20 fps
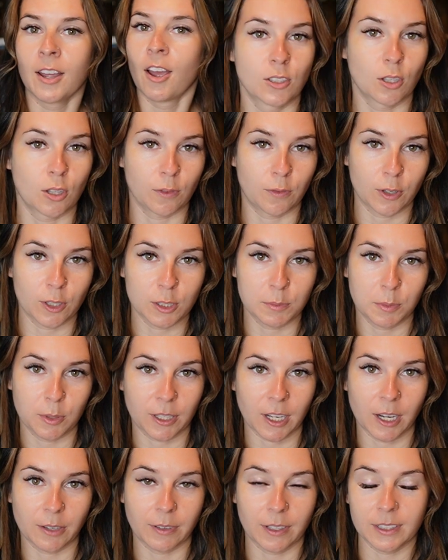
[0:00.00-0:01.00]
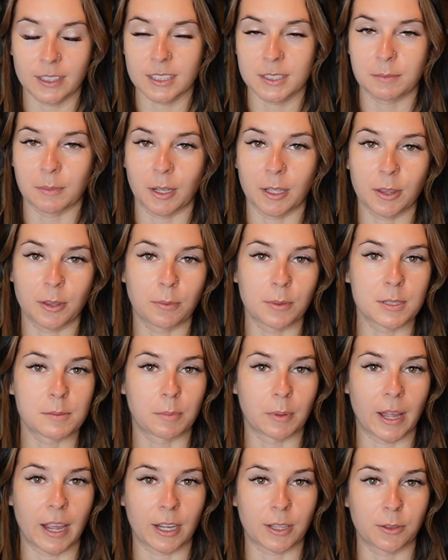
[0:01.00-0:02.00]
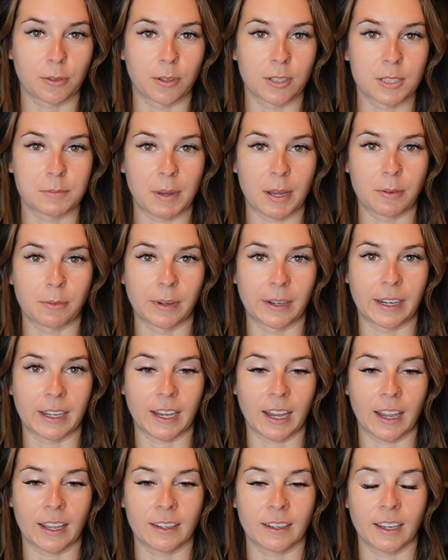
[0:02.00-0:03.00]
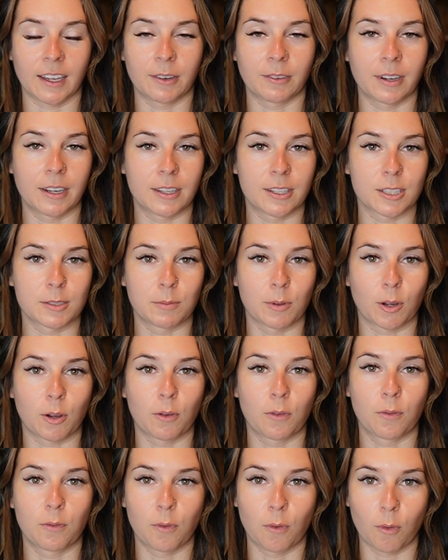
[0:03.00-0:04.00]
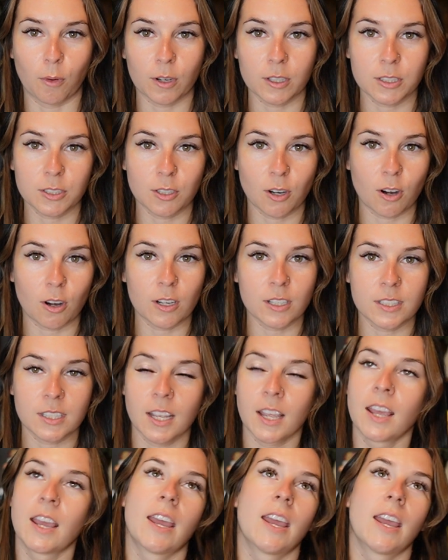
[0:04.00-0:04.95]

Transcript: So the first book I read this month was Thorns by Rena Kent. I rated this book 4 stars.